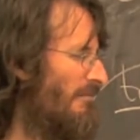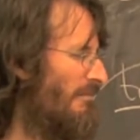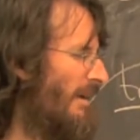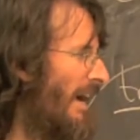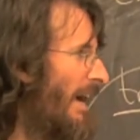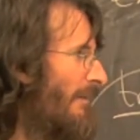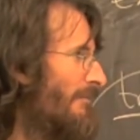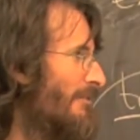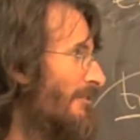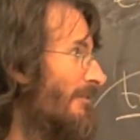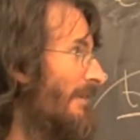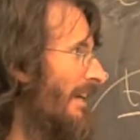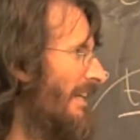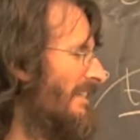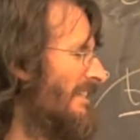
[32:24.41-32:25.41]
maps
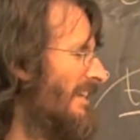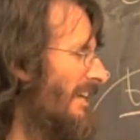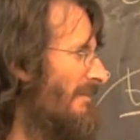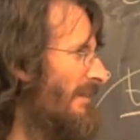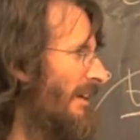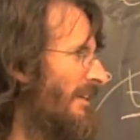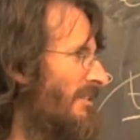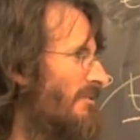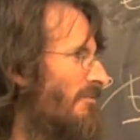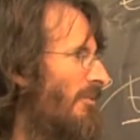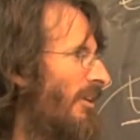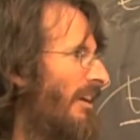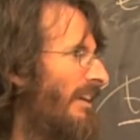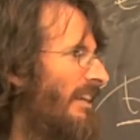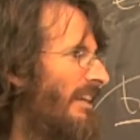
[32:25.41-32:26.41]
from sk minus
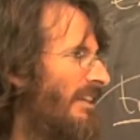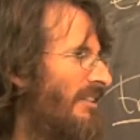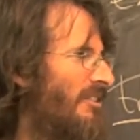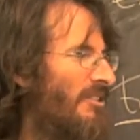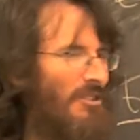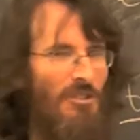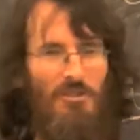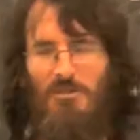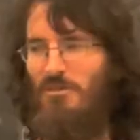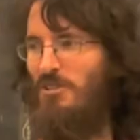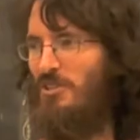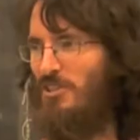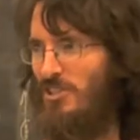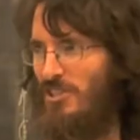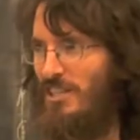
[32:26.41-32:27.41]
1 into
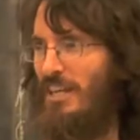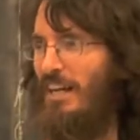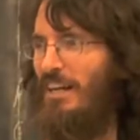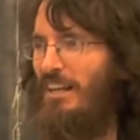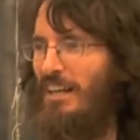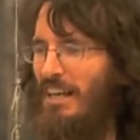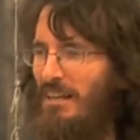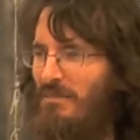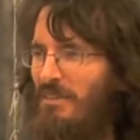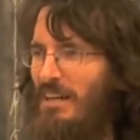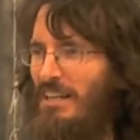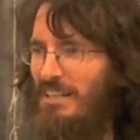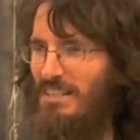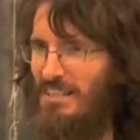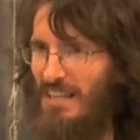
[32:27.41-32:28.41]
gl n
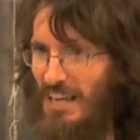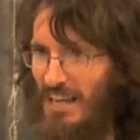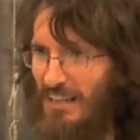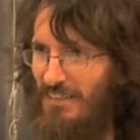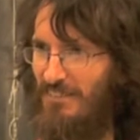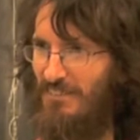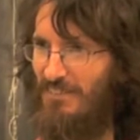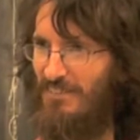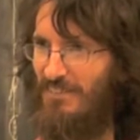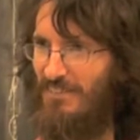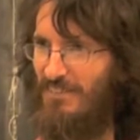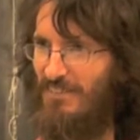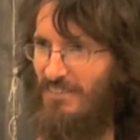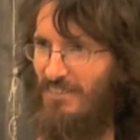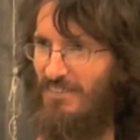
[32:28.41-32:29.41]
minus k.
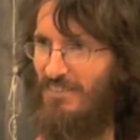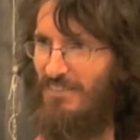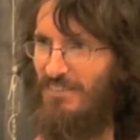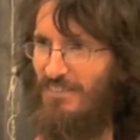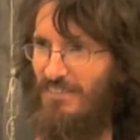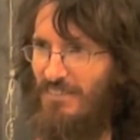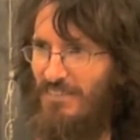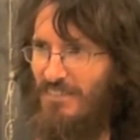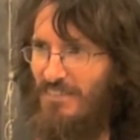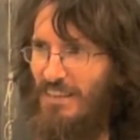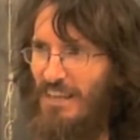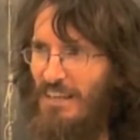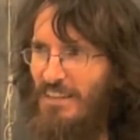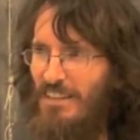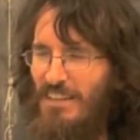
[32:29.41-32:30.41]

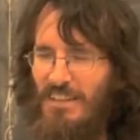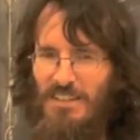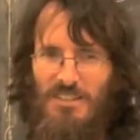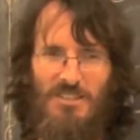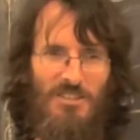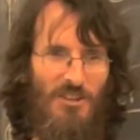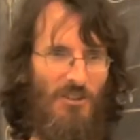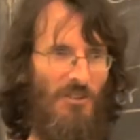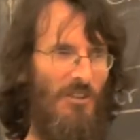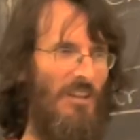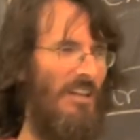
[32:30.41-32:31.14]
Okay? So